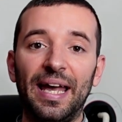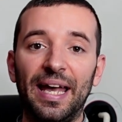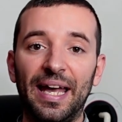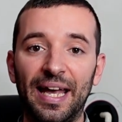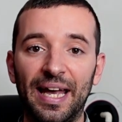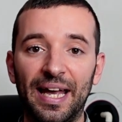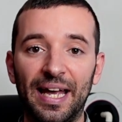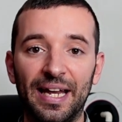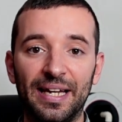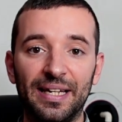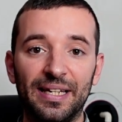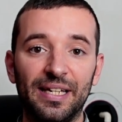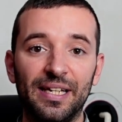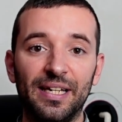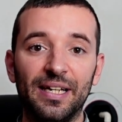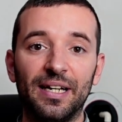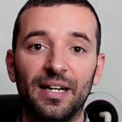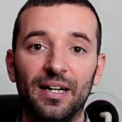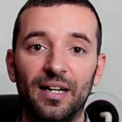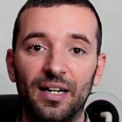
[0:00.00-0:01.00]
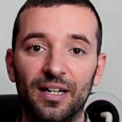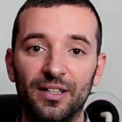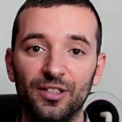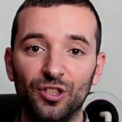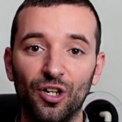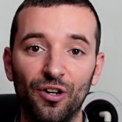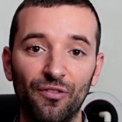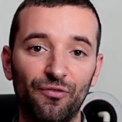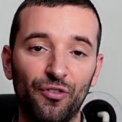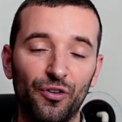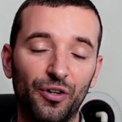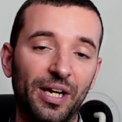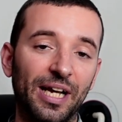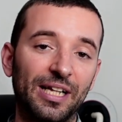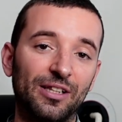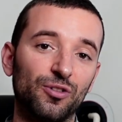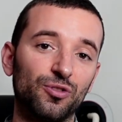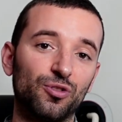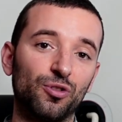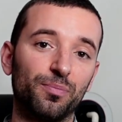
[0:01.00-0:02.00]
And don't
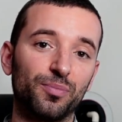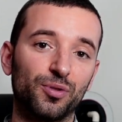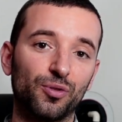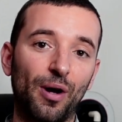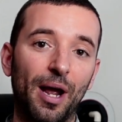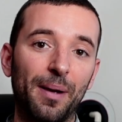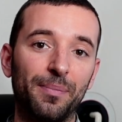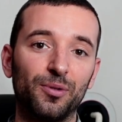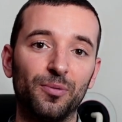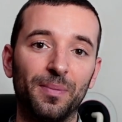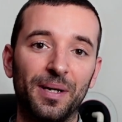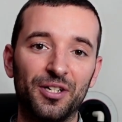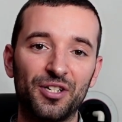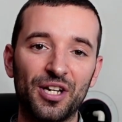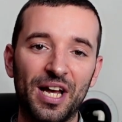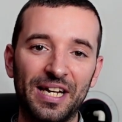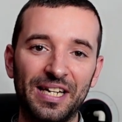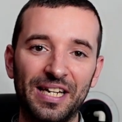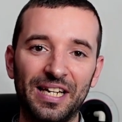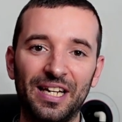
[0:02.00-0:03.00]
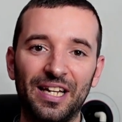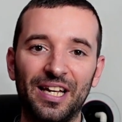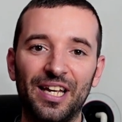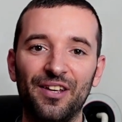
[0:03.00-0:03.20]
forget to subscribe to my channel